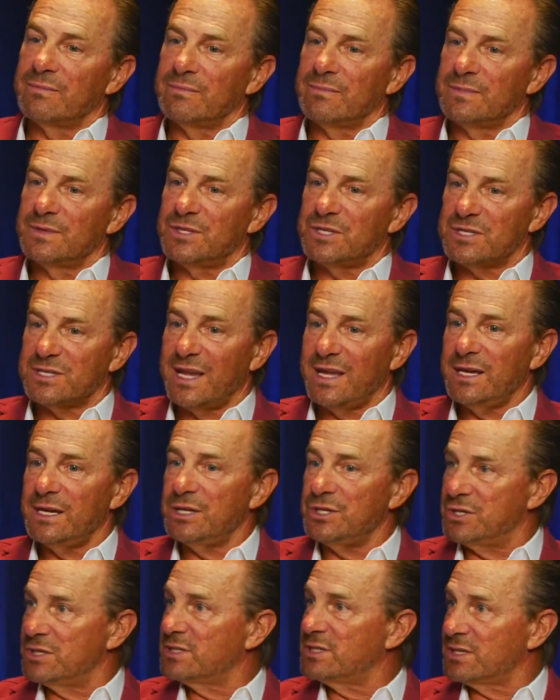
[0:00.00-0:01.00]

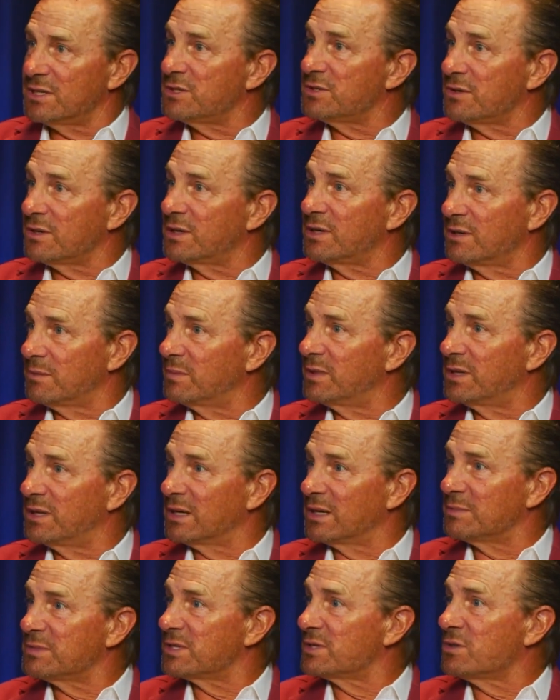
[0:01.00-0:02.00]
stage-centric it
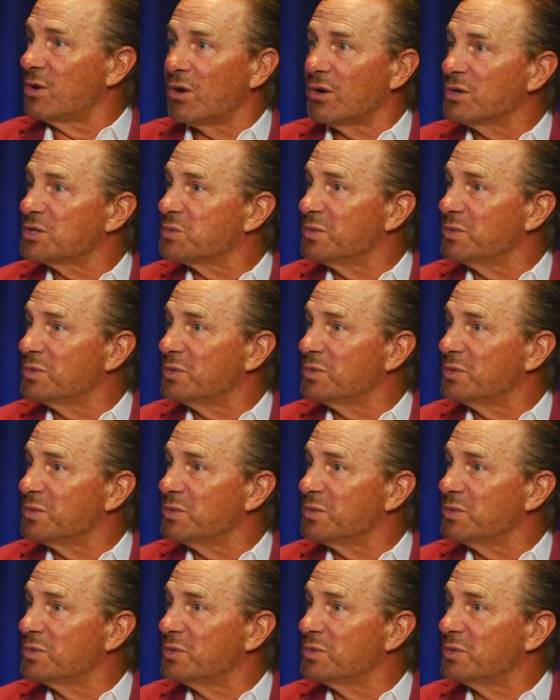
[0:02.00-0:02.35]
becomes, as hard as we